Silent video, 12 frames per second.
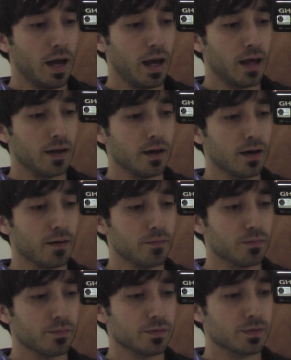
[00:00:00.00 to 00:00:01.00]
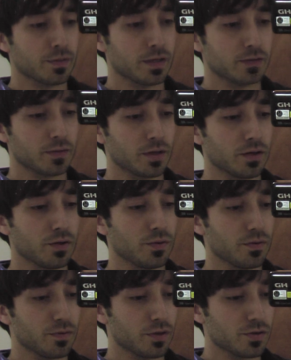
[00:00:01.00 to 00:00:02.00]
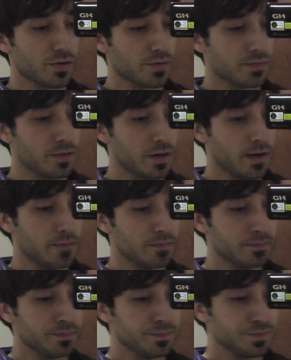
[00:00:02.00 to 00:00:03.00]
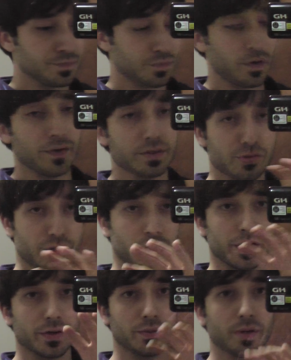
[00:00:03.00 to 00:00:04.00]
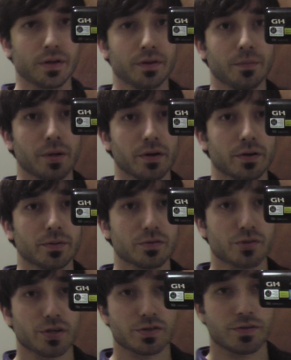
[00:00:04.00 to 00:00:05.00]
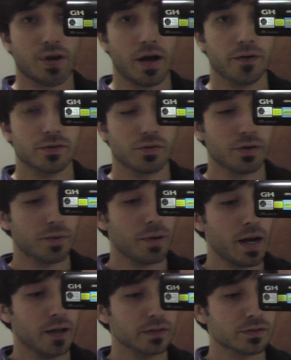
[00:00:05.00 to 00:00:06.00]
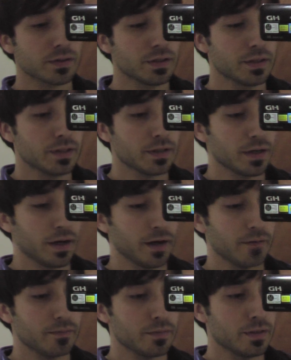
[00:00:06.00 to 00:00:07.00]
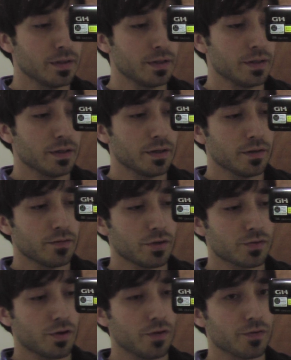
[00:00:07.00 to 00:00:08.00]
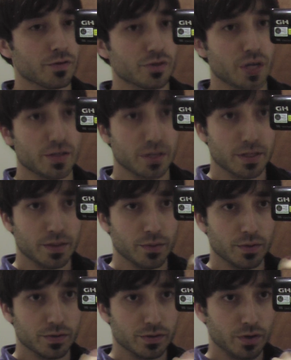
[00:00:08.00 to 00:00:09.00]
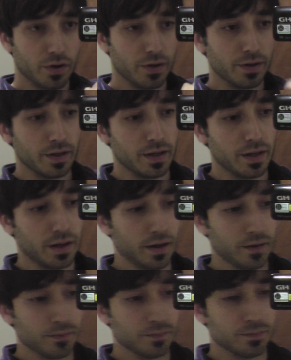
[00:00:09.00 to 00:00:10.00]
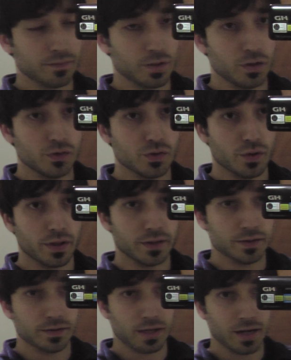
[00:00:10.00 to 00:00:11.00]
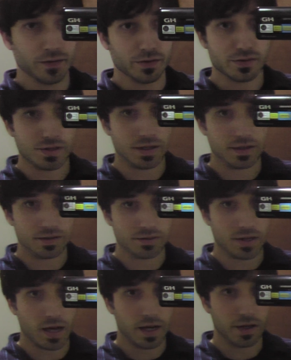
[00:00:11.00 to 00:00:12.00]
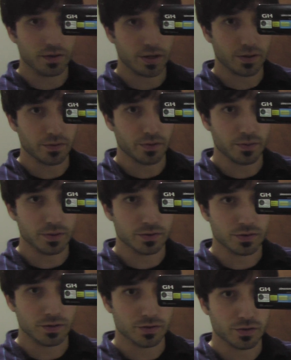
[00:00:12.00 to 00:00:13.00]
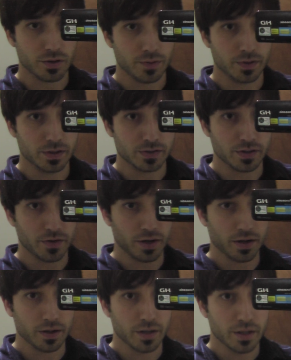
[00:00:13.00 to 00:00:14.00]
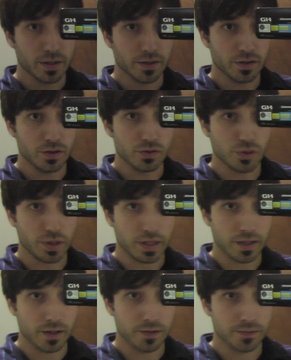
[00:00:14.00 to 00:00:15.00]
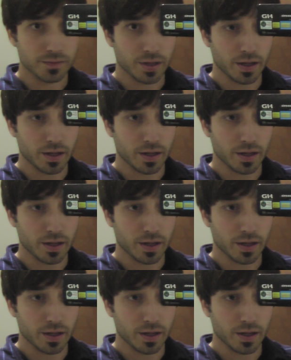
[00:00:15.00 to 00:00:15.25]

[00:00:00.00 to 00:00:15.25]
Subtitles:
and some things I'm going to do in the future. And then show you a little bit in the mirror demonstration of how it's really balanced. First of all, the first change I did was on the U-joint. Can't really see it because of the angle and I don't really want to unscrew it, but you can see right here the U-joint here.